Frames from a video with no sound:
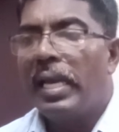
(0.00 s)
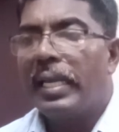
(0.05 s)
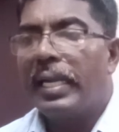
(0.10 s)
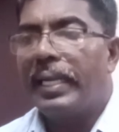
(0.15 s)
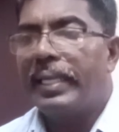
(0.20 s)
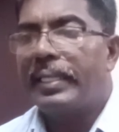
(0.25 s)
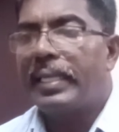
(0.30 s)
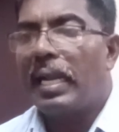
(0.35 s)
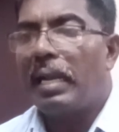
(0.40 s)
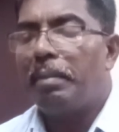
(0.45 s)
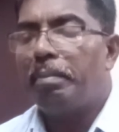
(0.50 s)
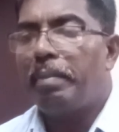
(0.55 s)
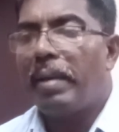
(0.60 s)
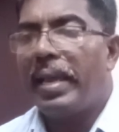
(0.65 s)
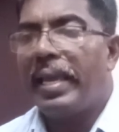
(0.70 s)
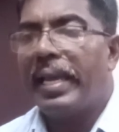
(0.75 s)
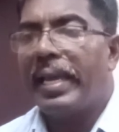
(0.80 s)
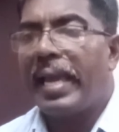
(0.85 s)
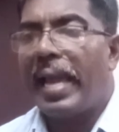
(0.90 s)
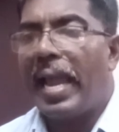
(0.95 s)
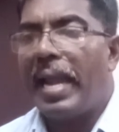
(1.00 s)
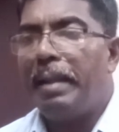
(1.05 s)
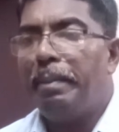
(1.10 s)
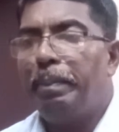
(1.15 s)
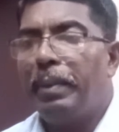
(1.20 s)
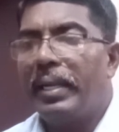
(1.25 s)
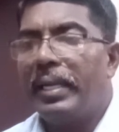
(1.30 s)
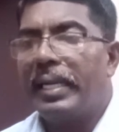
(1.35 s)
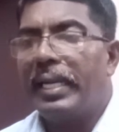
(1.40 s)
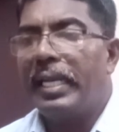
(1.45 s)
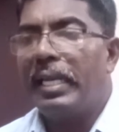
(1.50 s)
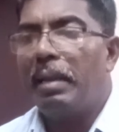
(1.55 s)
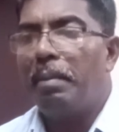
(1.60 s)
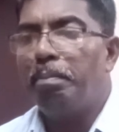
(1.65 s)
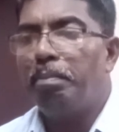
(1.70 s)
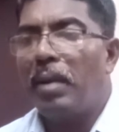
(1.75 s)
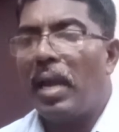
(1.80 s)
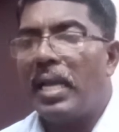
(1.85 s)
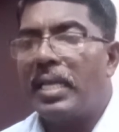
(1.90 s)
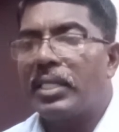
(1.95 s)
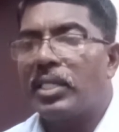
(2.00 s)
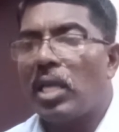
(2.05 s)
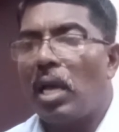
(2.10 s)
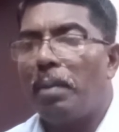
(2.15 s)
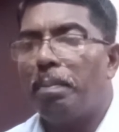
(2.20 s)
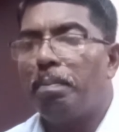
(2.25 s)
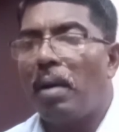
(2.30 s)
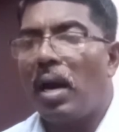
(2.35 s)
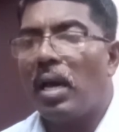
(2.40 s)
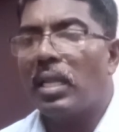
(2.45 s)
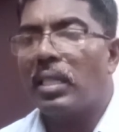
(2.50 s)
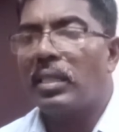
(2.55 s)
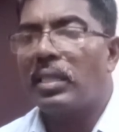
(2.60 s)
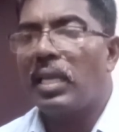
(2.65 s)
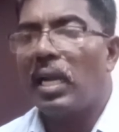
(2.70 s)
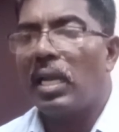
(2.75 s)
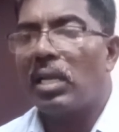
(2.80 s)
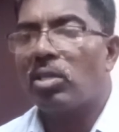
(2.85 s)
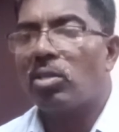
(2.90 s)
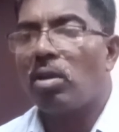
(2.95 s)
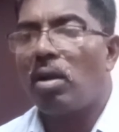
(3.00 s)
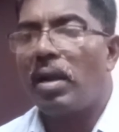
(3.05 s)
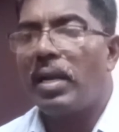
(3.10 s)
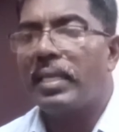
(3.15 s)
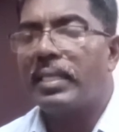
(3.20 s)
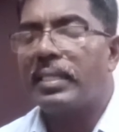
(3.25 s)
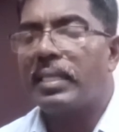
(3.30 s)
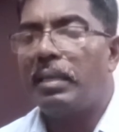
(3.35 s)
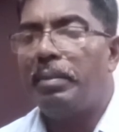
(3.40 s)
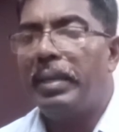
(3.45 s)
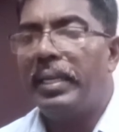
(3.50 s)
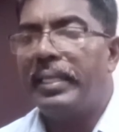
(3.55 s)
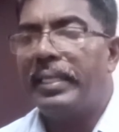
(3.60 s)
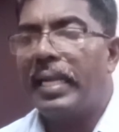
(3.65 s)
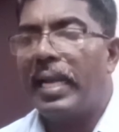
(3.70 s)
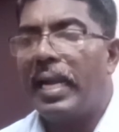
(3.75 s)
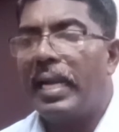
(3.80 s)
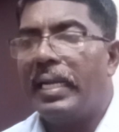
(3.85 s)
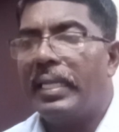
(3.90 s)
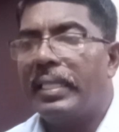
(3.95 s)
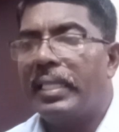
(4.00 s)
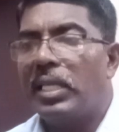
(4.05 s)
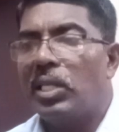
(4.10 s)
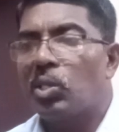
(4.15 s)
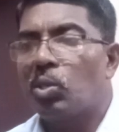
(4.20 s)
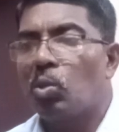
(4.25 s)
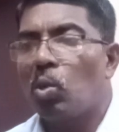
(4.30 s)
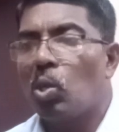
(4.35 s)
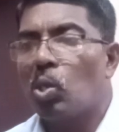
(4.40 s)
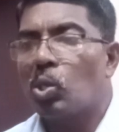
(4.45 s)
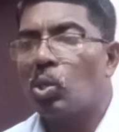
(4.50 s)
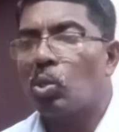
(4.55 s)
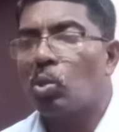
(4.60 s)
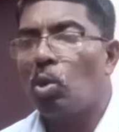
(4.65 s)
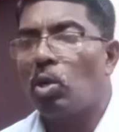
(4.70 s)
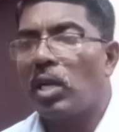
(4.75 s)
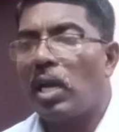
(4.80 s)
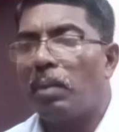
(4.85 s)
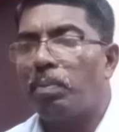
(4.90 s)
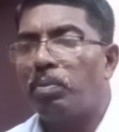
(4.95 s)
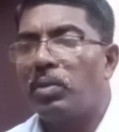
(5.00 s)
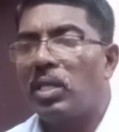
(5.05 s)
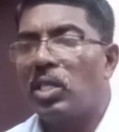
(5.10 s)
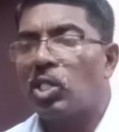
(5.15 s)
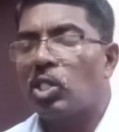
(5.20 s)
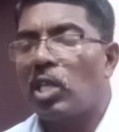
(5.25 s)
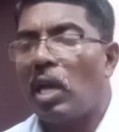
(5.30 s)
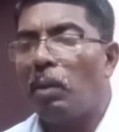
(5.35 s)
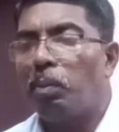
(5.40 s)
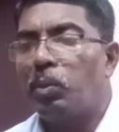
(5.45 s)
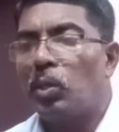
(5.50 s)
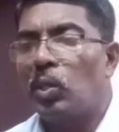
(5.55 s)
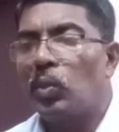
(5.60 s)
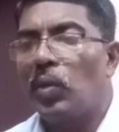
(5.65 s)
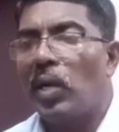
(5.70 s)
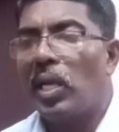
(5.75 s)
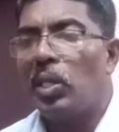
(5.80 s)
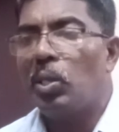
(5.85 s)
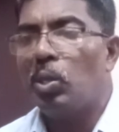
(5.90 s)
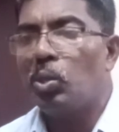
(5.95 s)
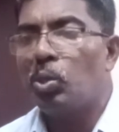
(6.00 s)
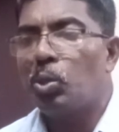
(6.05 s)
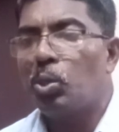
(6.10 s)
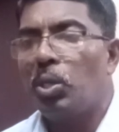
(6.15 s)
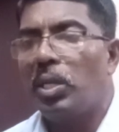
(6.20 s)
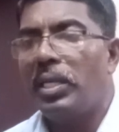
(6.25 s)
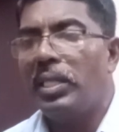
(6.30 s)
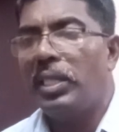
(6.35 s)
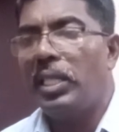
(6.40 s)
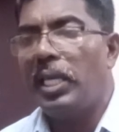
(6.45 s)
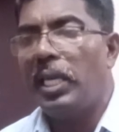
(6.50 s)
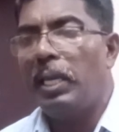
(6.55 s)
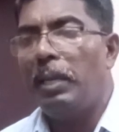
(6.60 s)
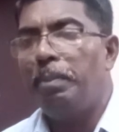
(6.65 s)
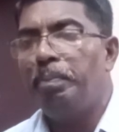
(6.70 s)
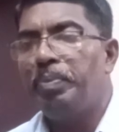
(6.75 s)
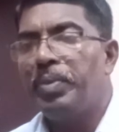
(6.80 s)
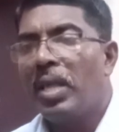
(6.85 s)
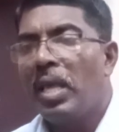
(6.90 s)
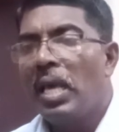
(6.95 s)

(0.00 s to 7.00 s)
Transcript: Written by hand-picked employees of Bharat Electronics Limited, the source code of the software used in the